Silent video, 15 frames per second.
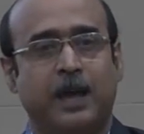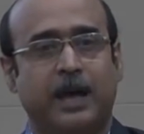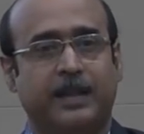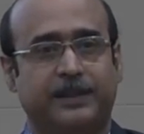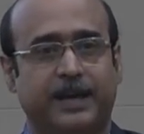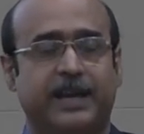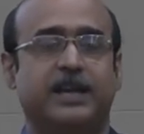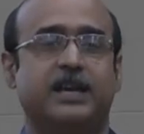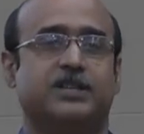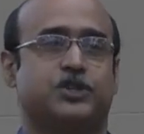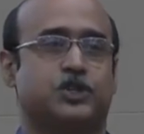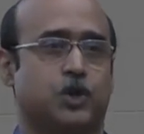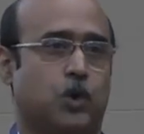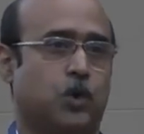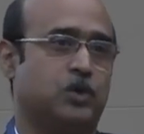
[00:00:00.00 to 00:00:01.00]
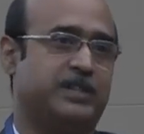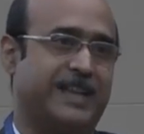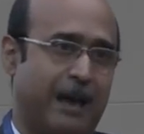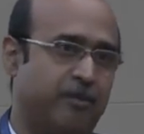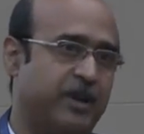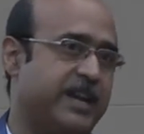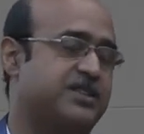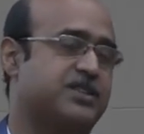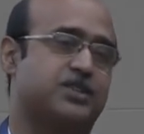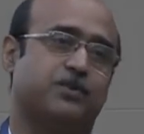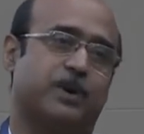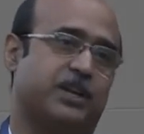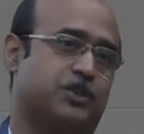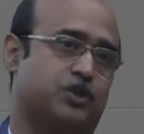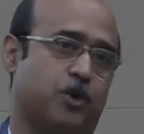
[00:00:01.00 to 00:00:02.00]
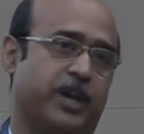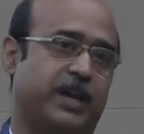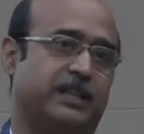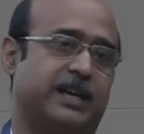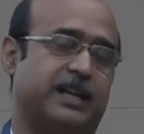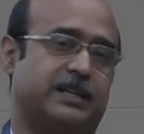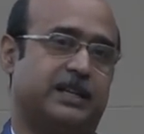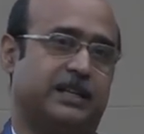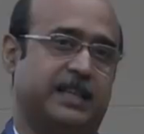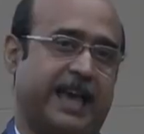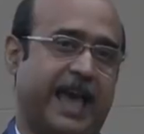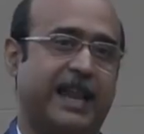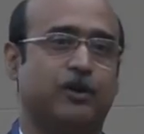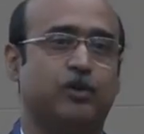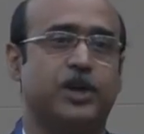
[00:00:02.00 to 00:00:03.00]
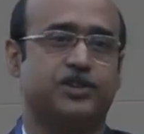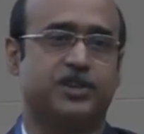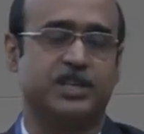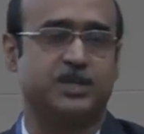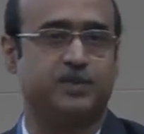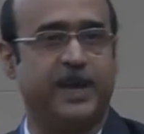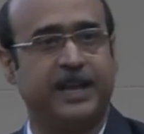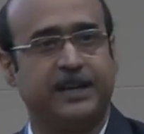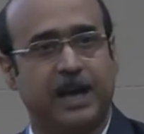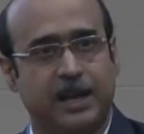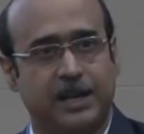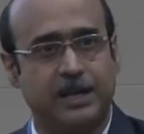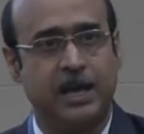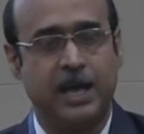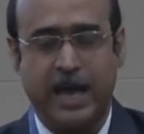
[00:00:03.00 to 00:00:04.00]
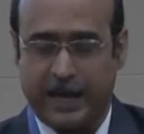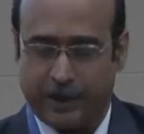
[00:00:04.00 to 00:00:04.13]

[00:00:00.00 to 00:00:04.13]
and there he has shown tablets were showing that the calculation is being done,